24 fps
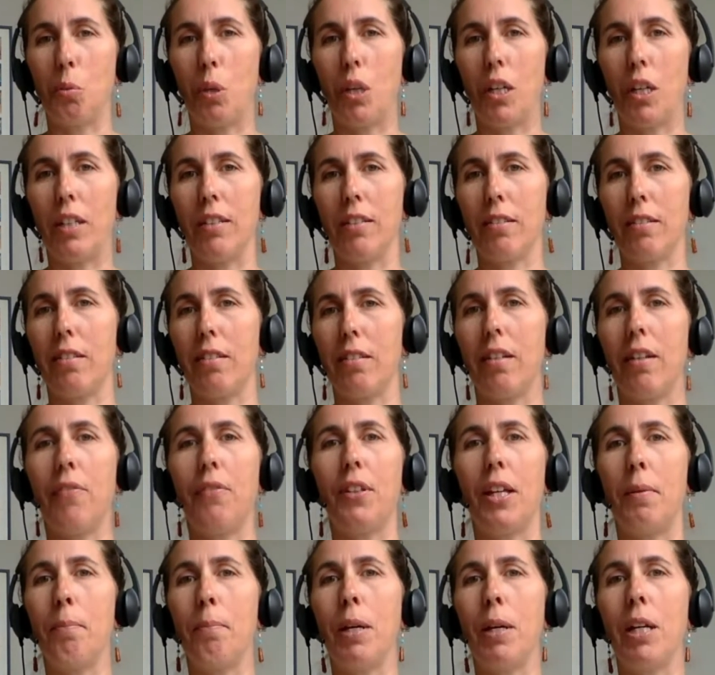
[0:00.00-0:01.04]
whereas if
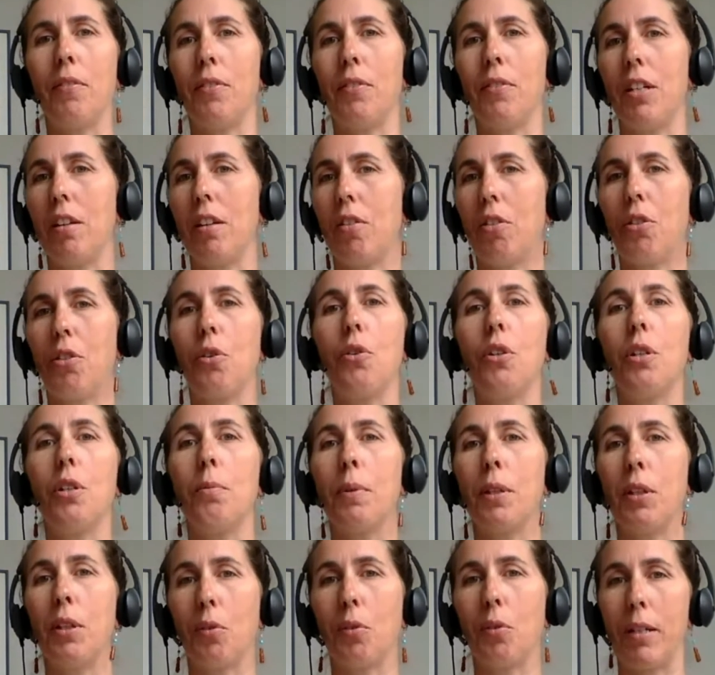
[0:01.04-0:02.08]
they might have needed 30
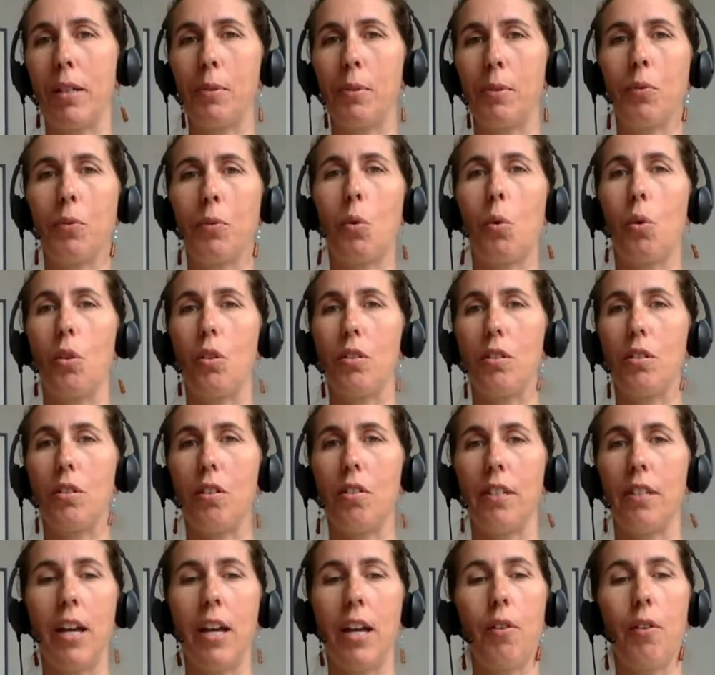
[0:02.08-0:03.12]
milligrams of
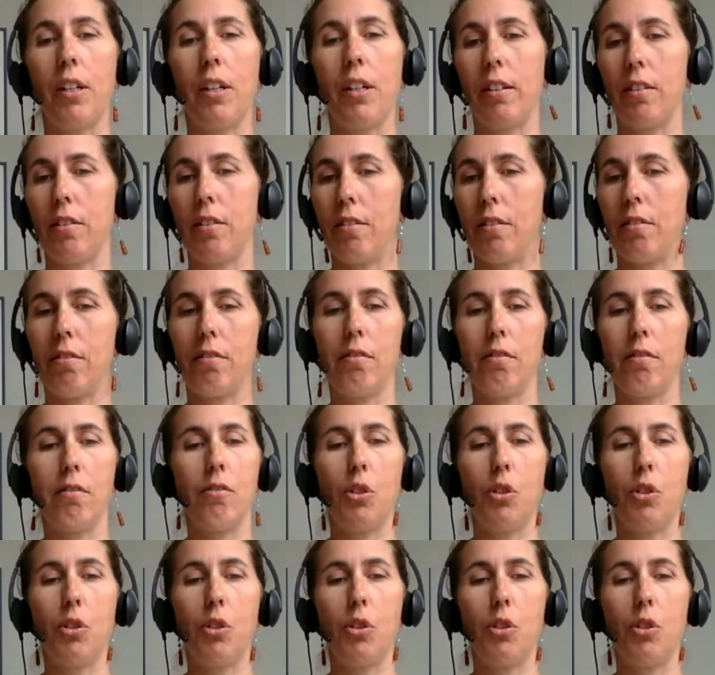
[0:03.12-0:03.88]
cortisol, now they can